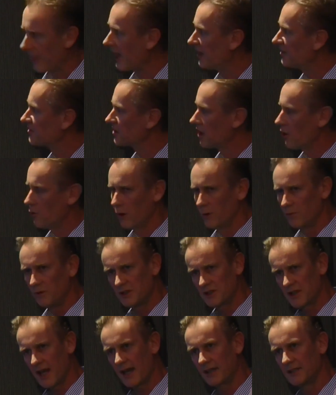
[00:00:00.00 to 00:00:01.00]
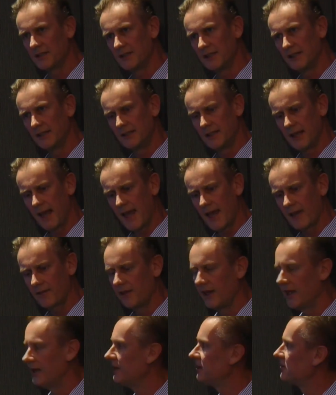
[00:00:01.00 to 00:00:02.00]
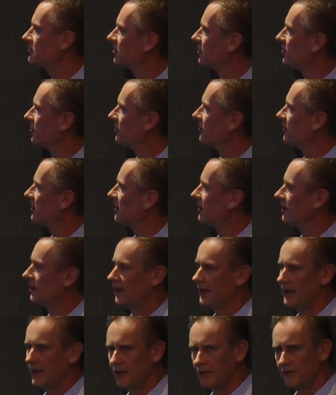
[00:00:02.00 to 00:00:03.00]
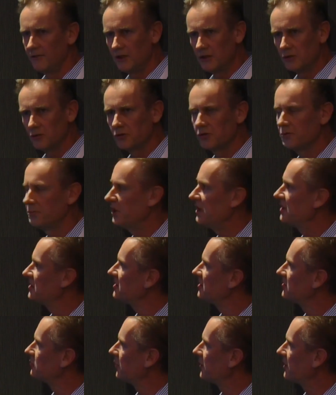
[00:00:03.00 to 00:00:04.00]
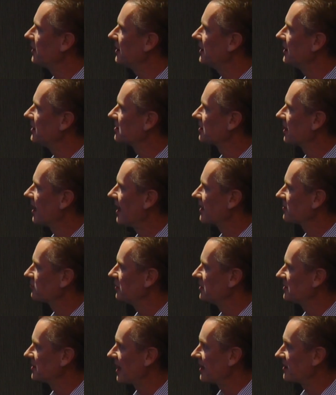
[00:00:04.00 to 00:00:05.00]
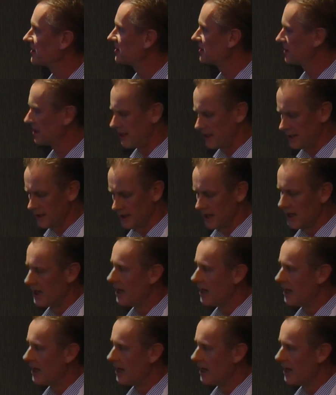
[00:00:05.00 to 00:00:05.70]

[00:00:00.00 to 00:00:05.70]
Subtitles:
And so when we start to dig down then into the individual species within each class, we start to see